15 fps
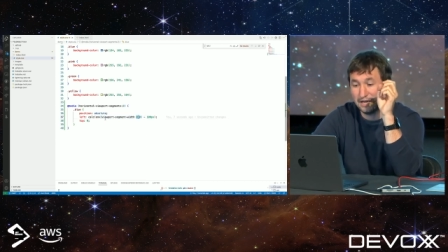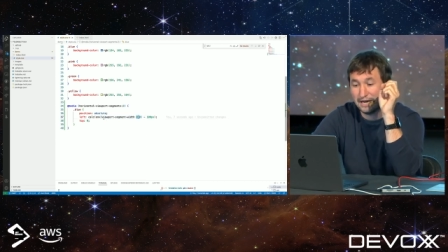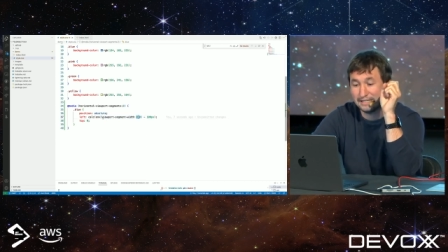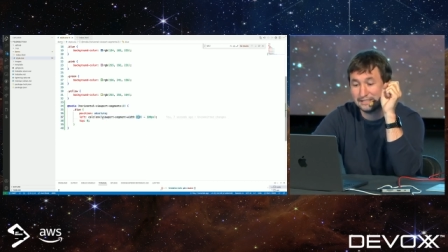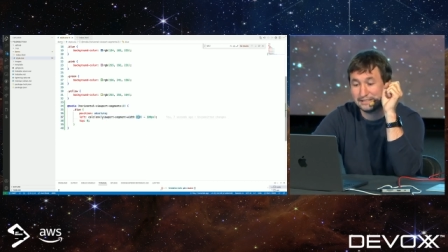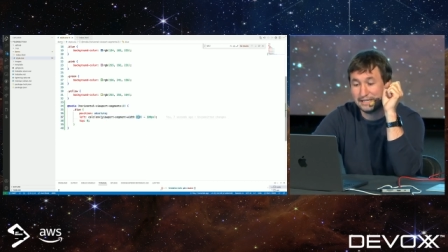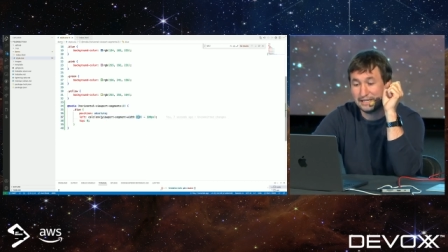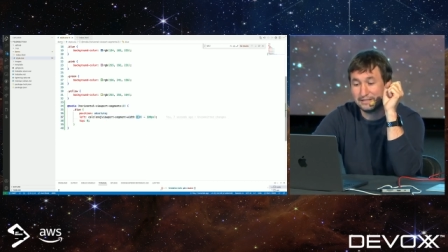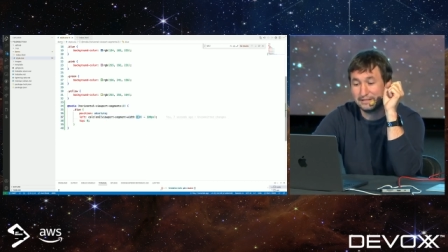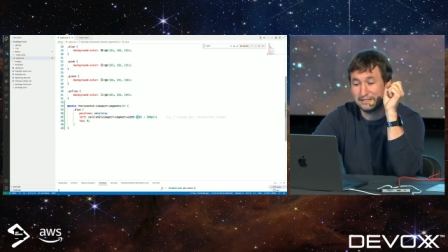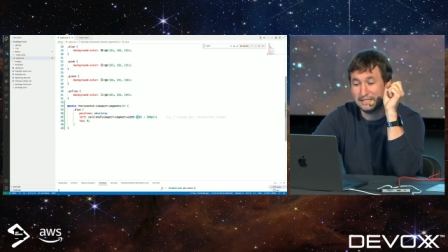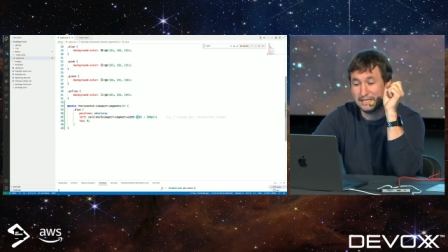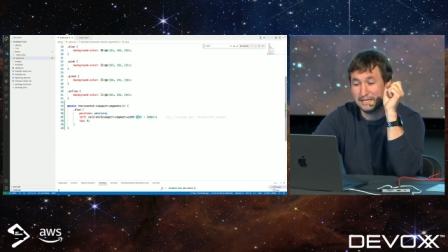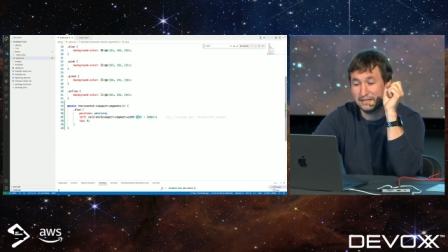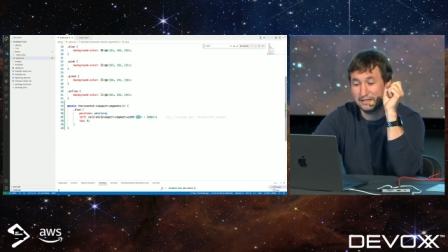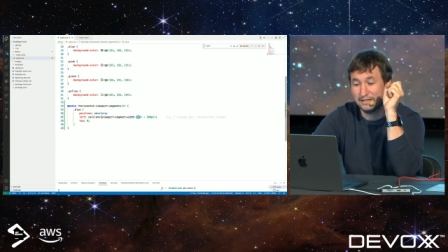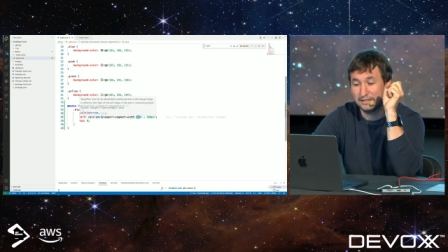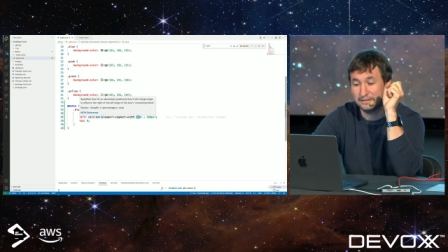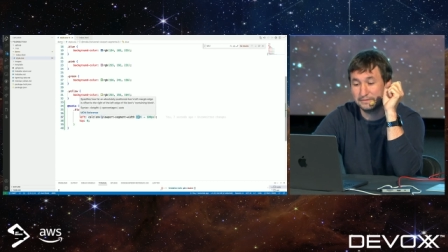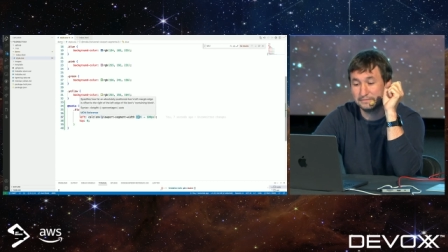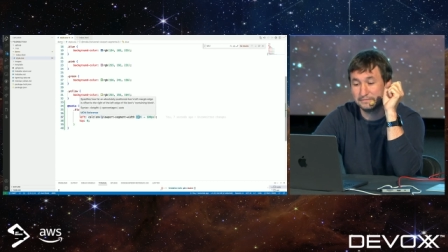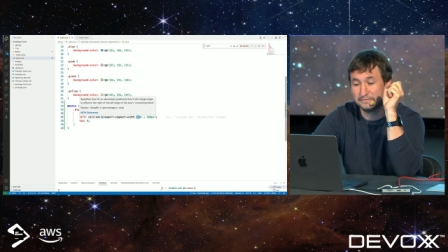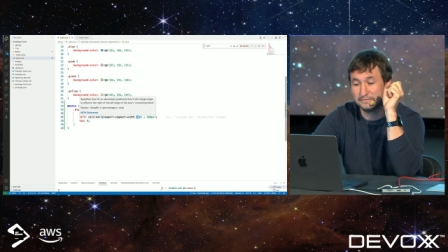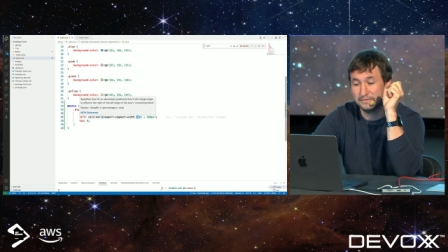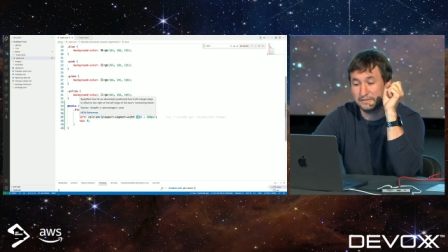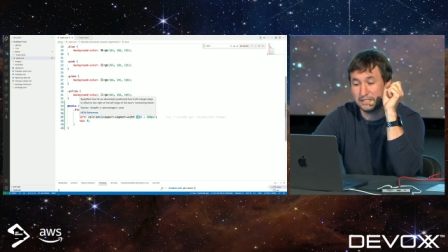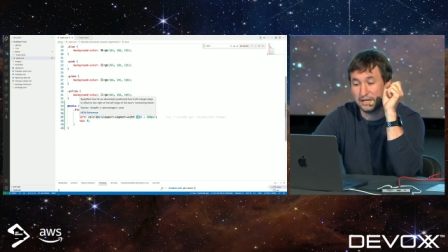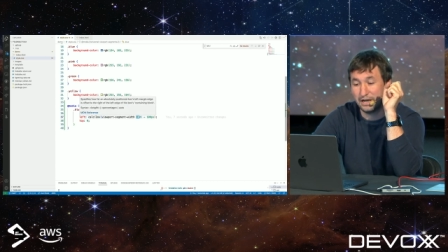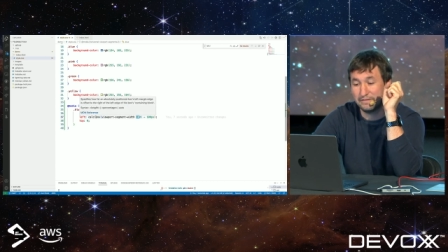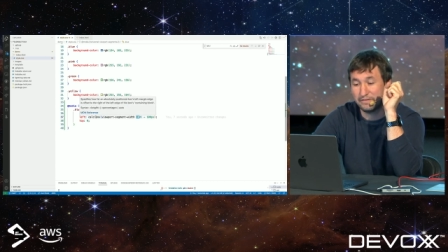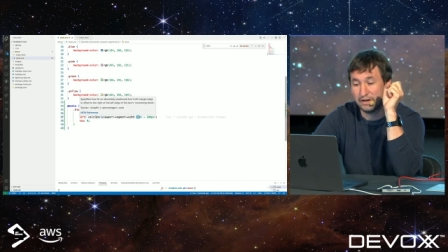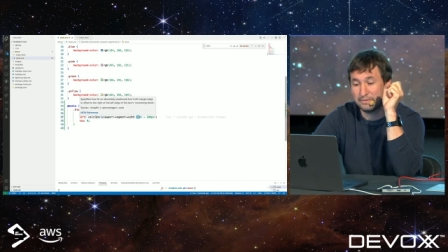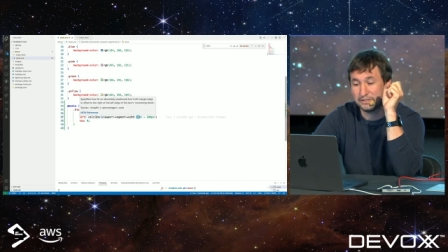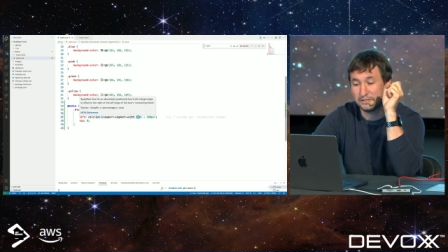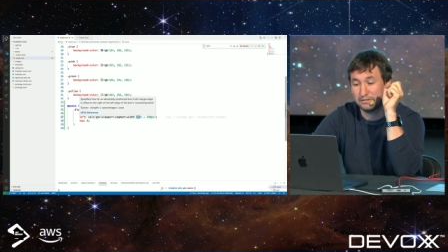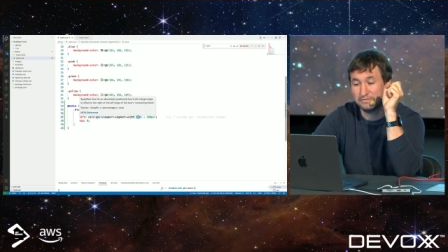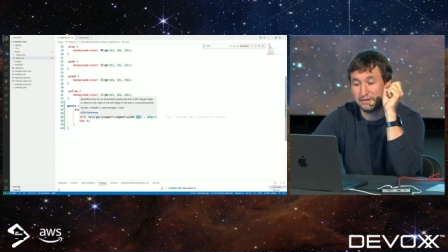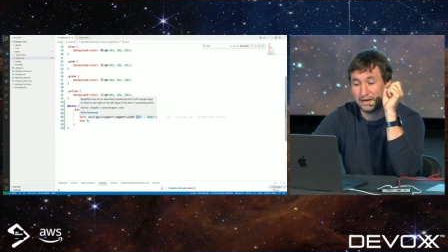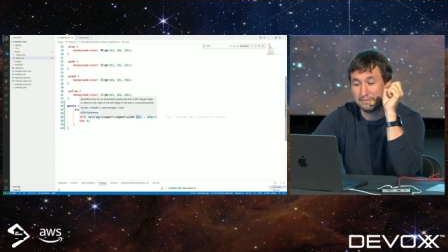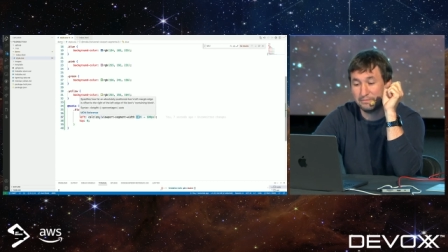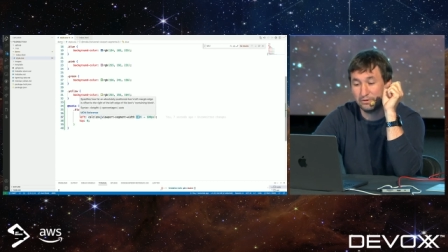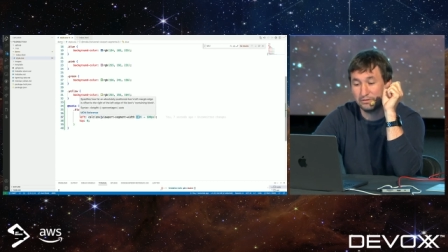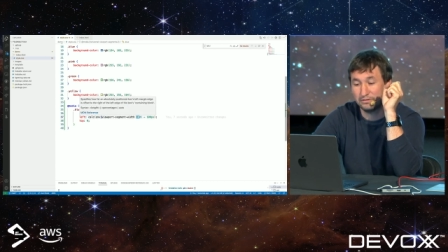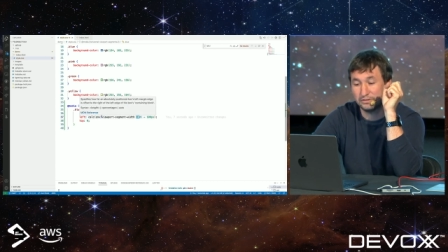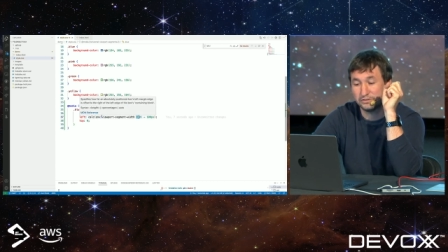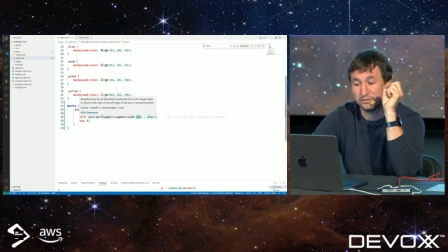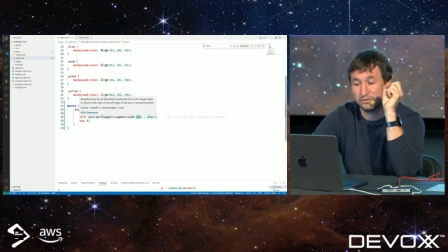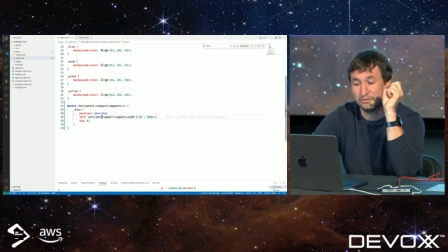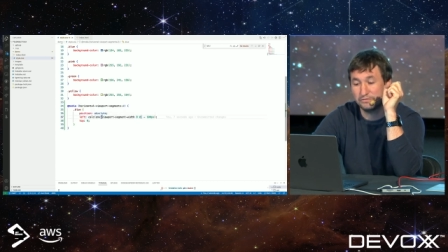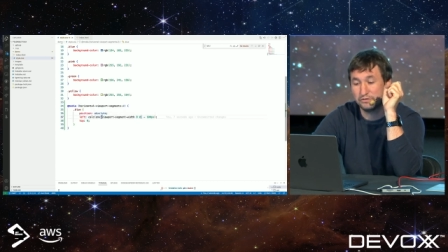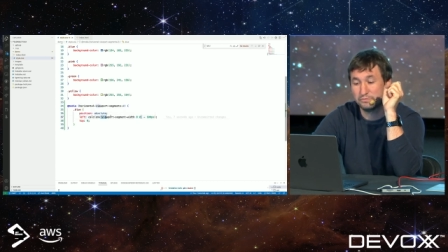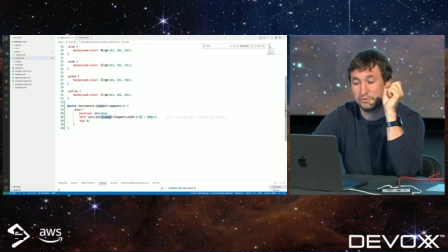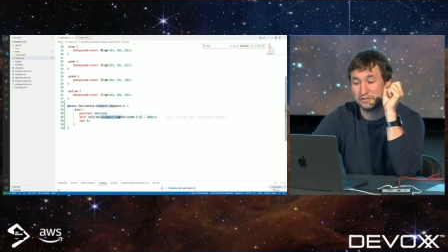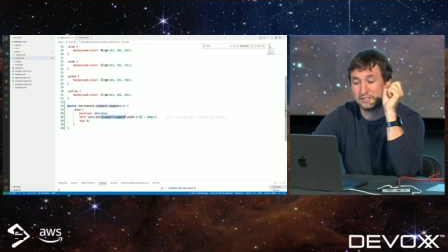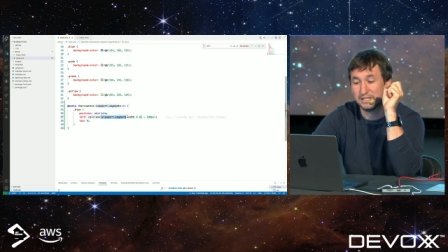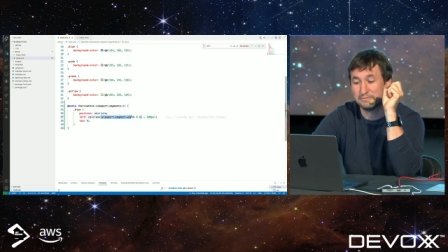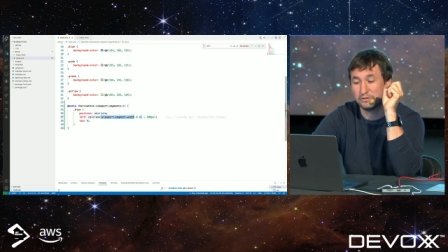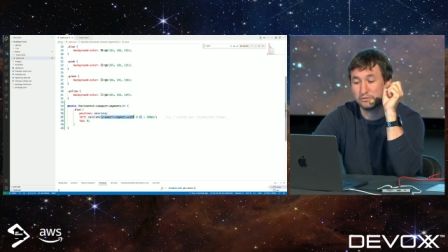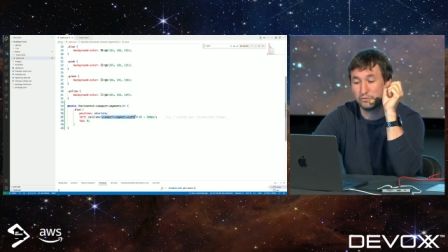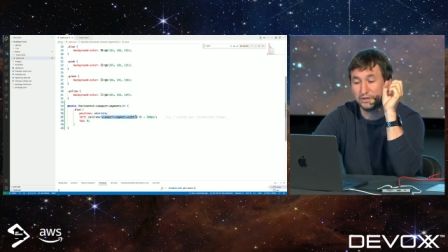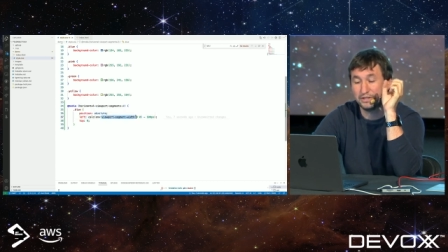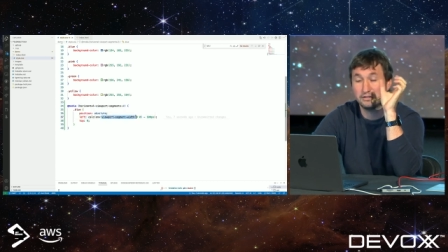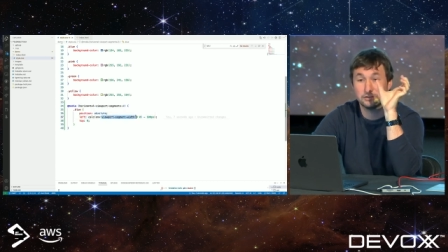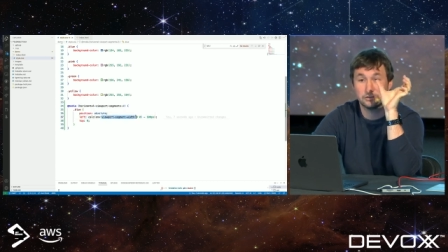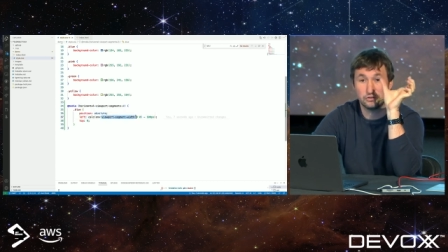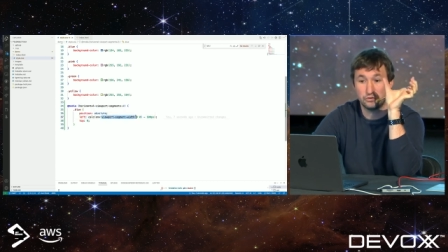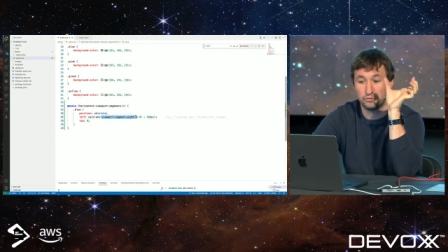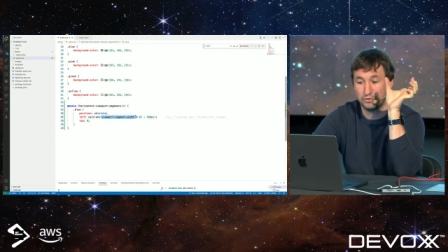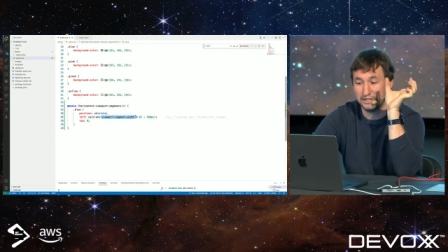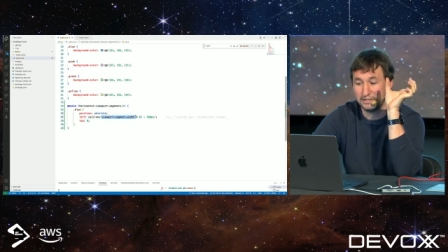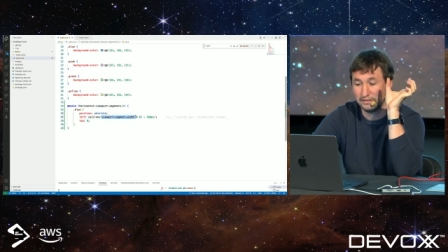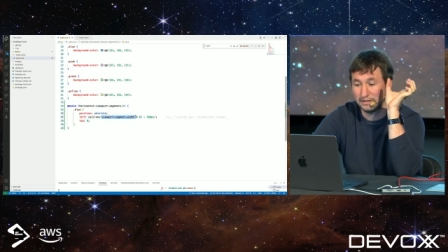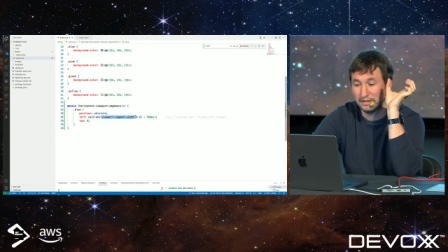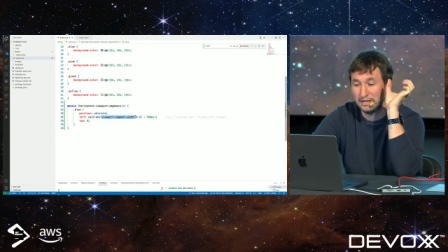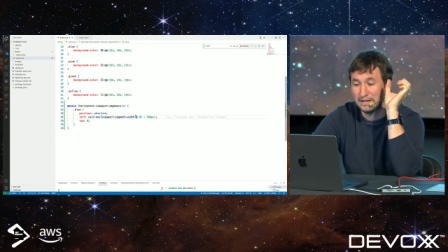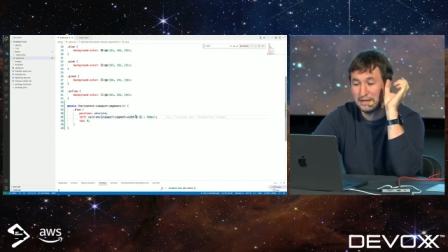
I take the, um, the environmental variable, so viewport segment width, so the width